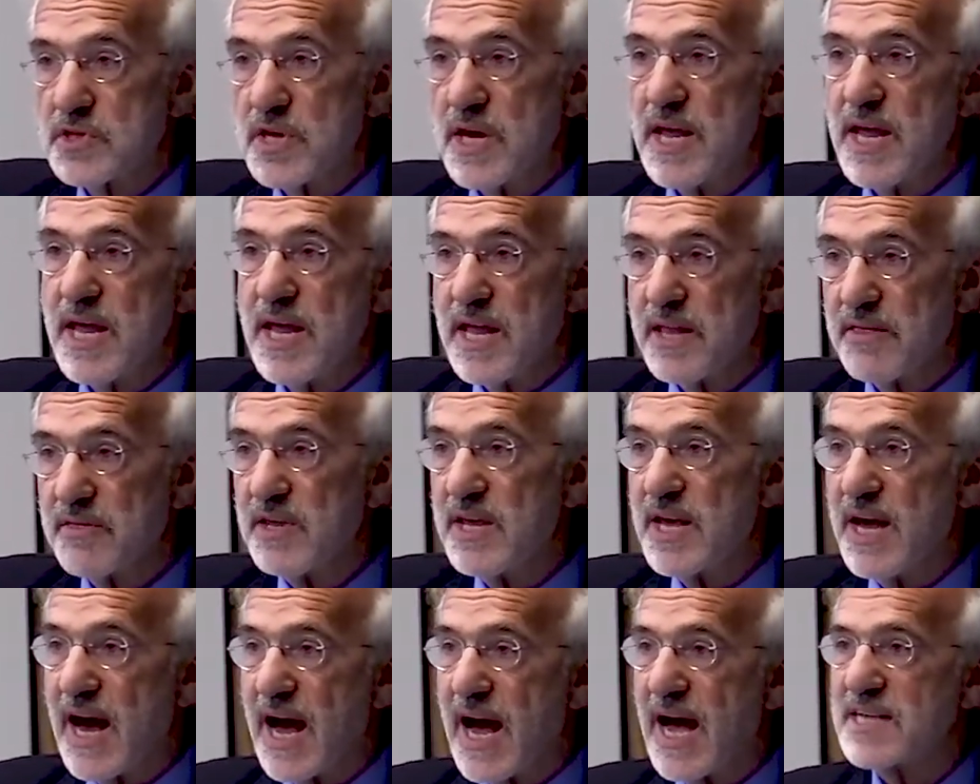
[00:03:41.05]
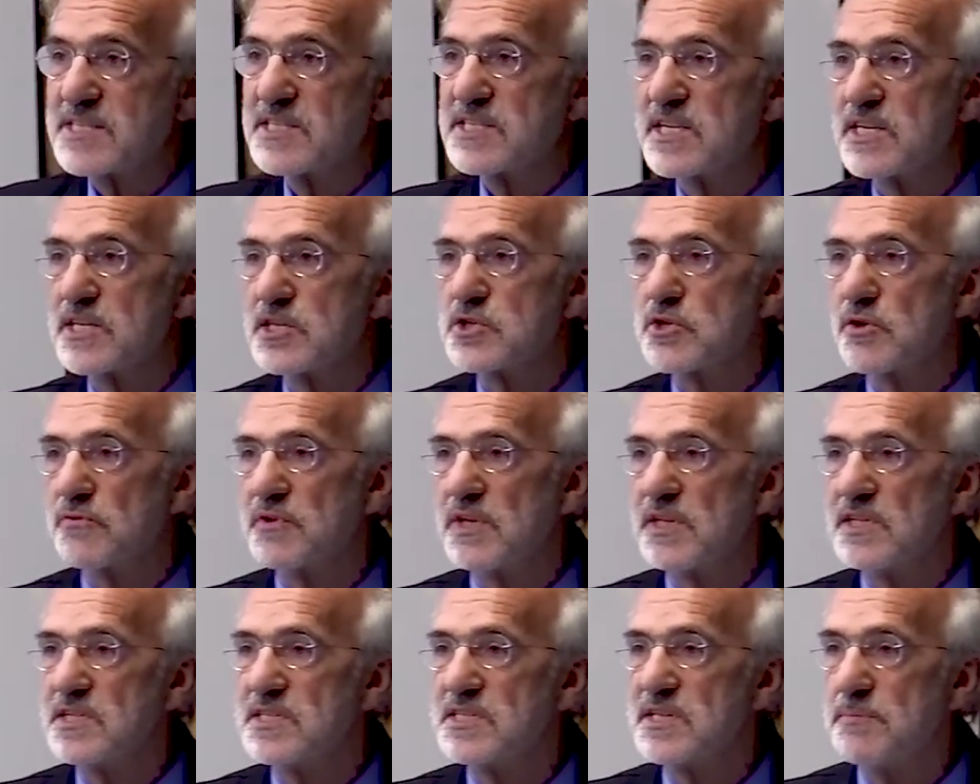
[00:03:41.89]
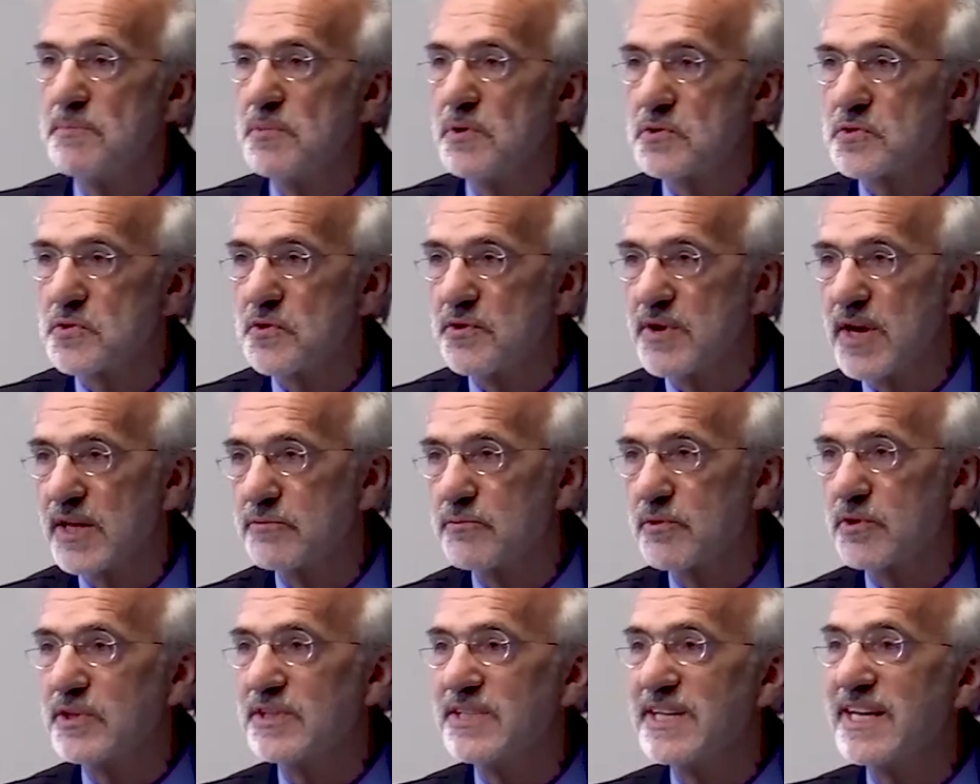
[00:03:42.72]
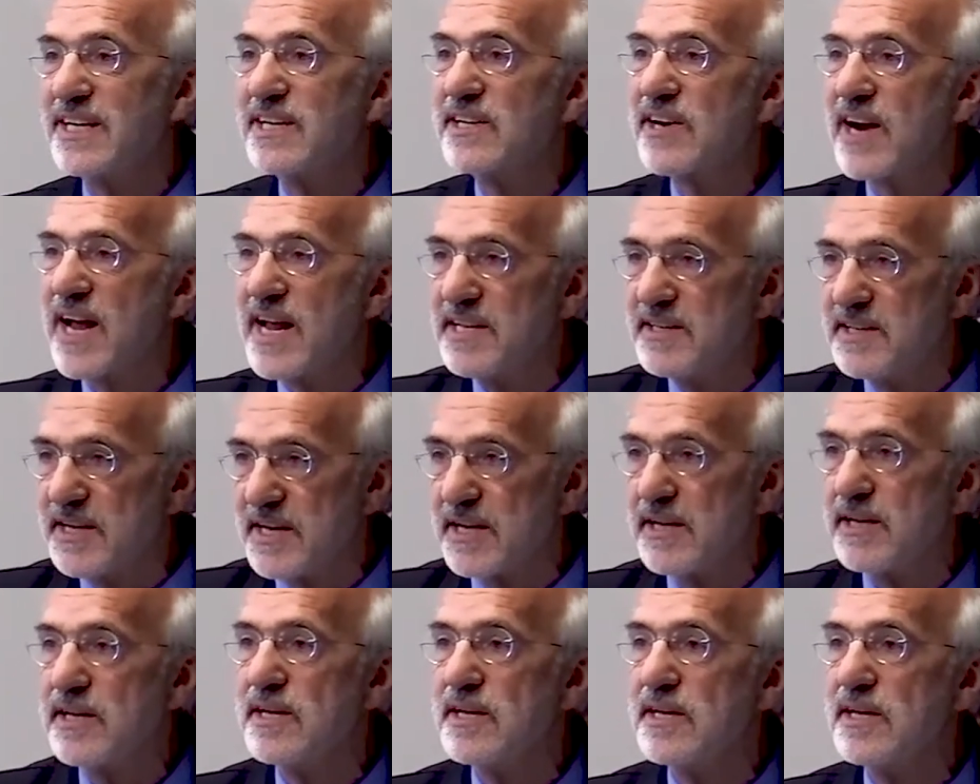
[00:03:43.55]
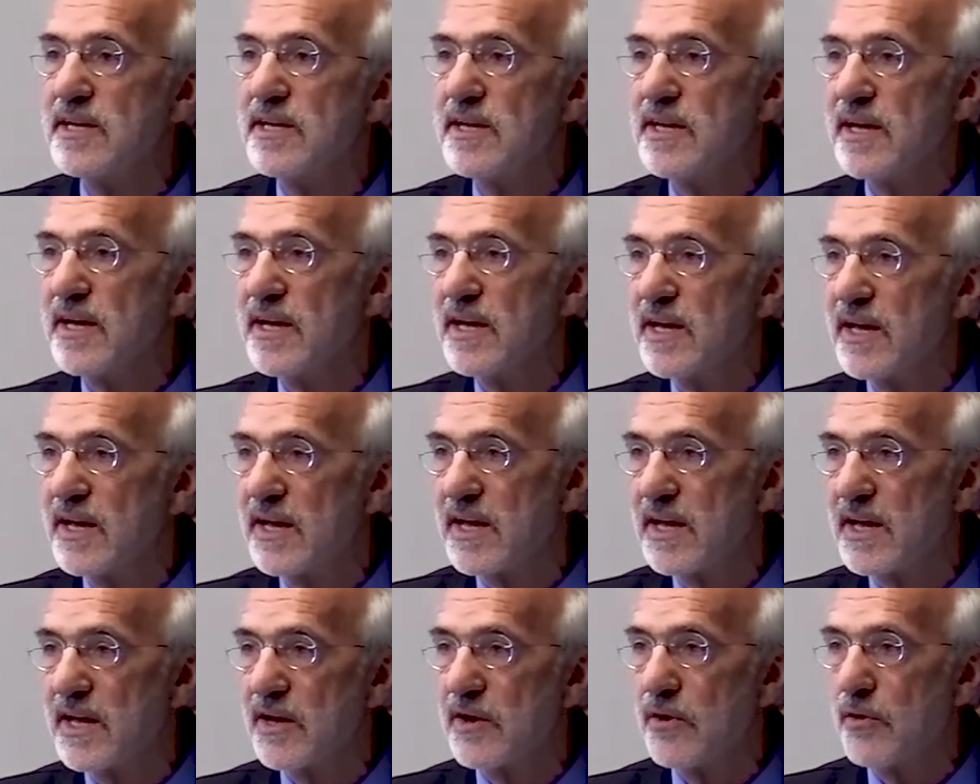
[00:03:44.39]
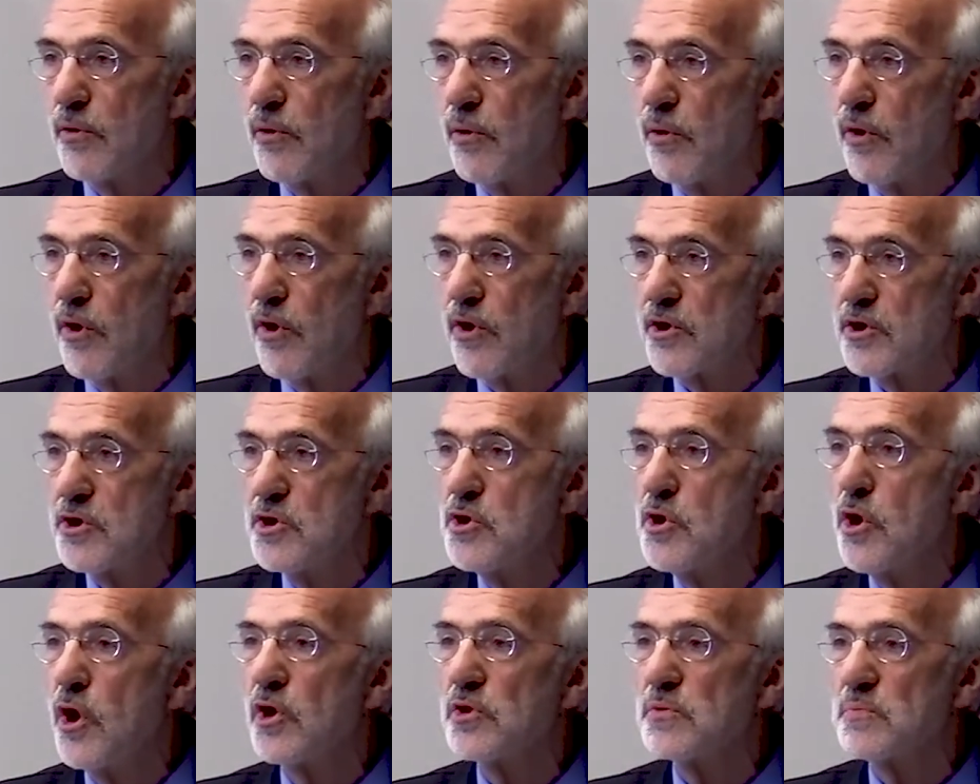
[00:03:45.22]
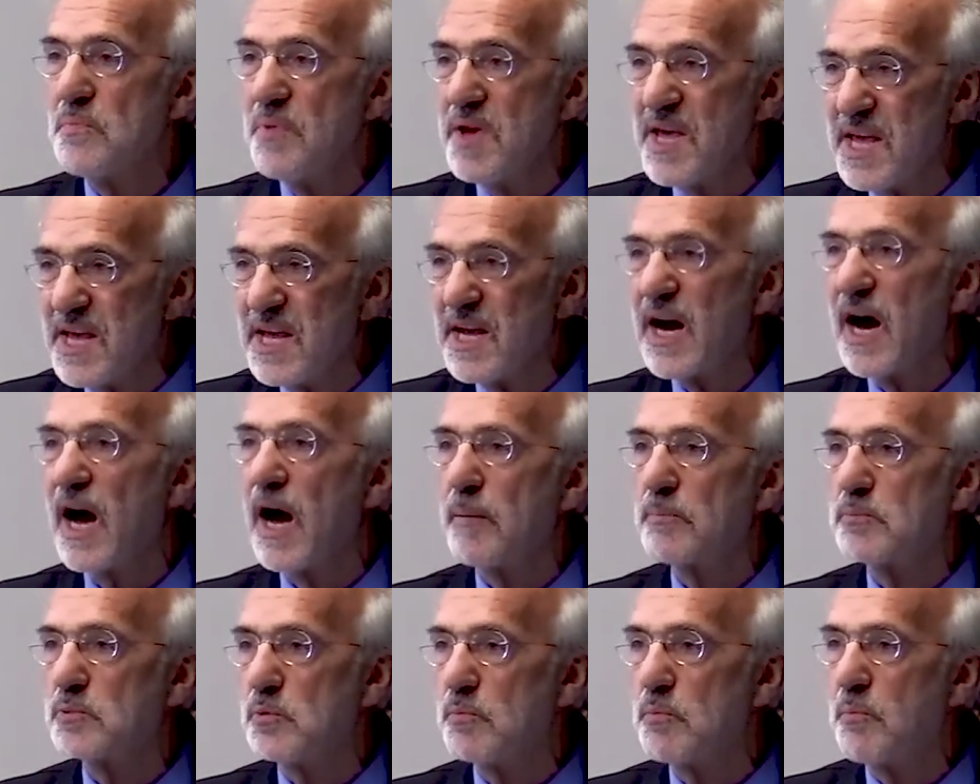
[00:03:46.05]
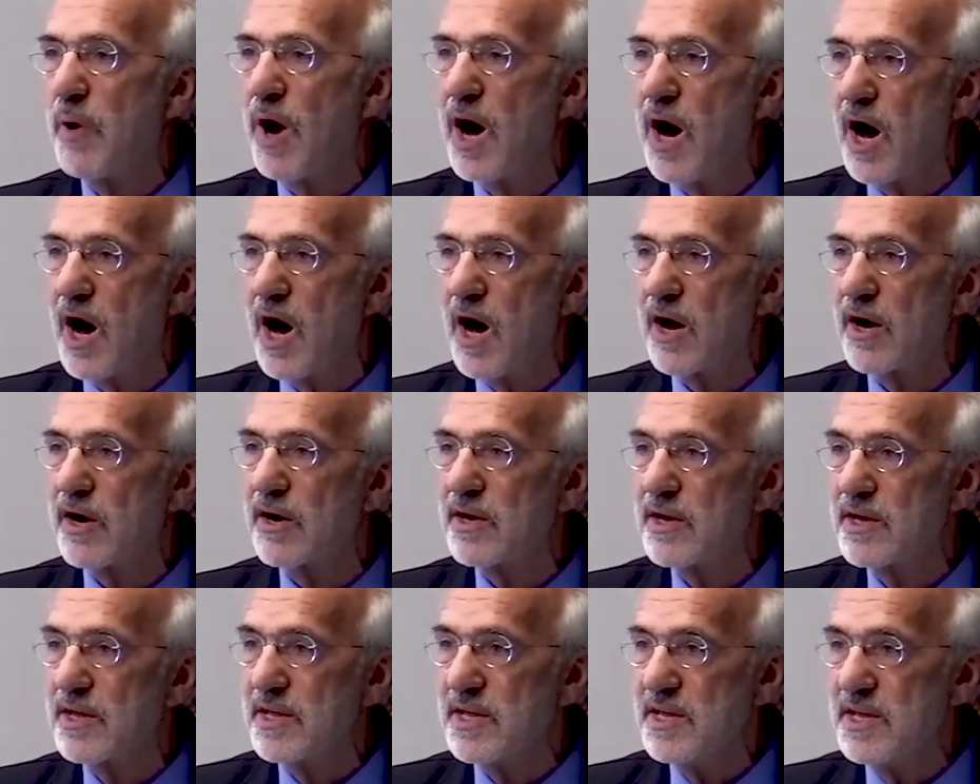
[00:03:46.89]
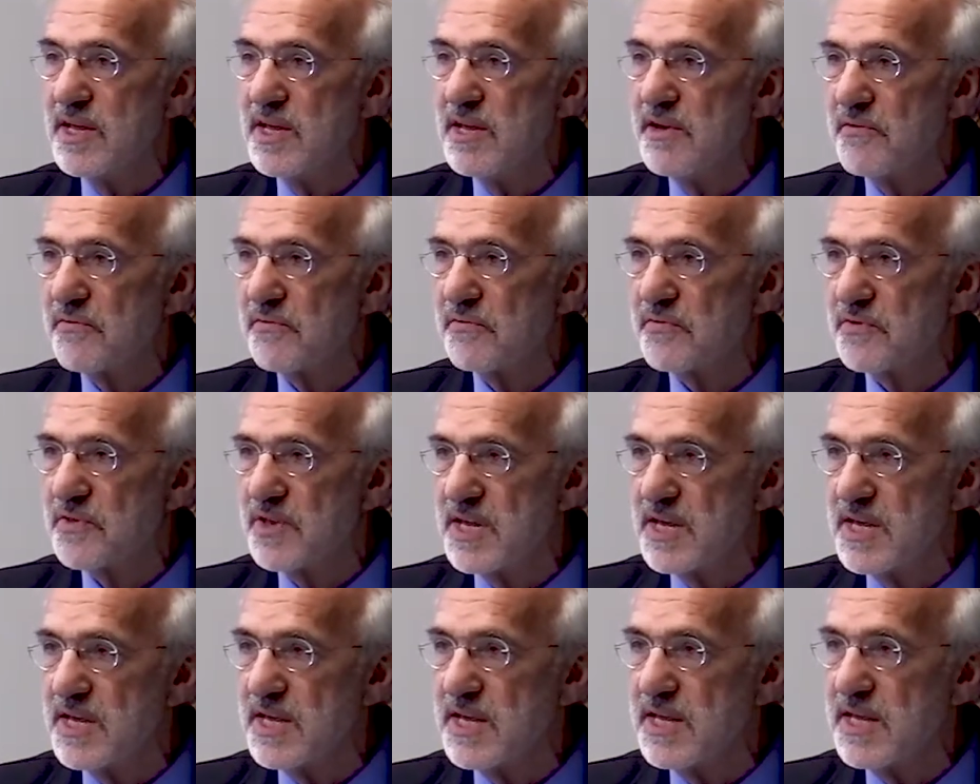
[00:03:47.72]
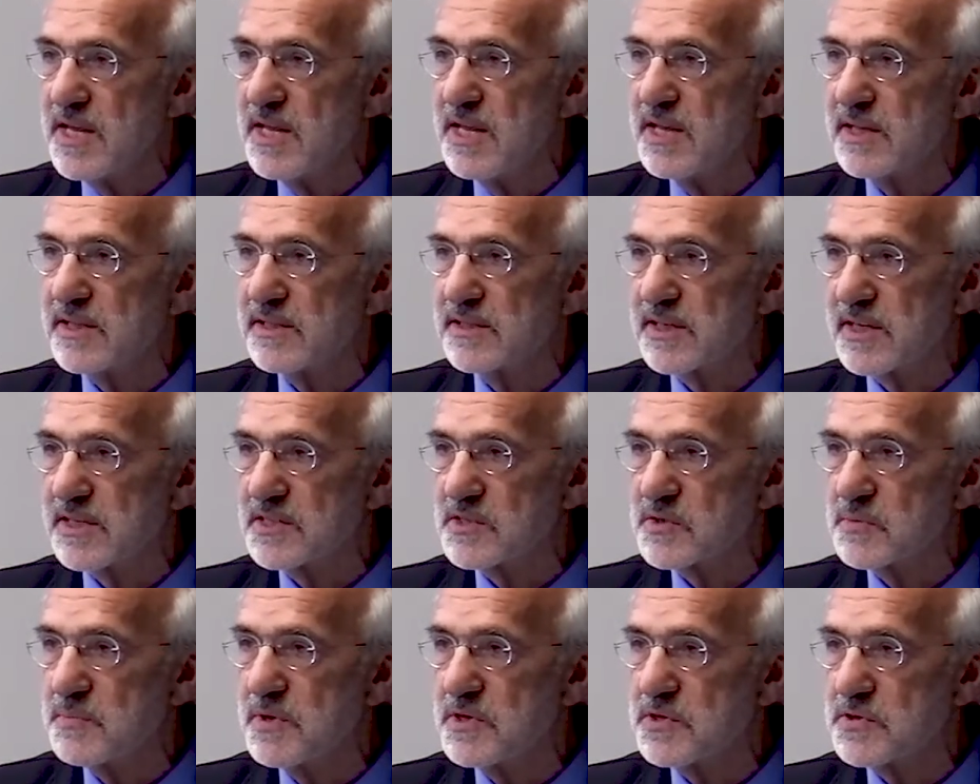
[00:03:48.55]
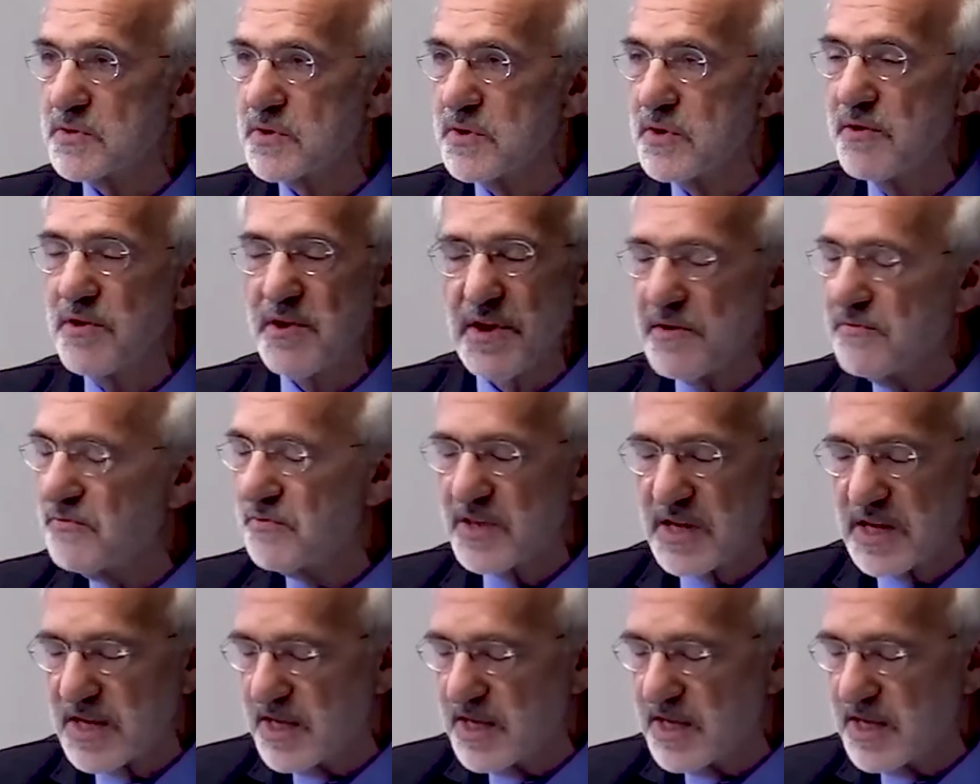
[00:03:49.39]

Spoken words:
and the assets of the distribution network degrading or not being up to par if the transmission, if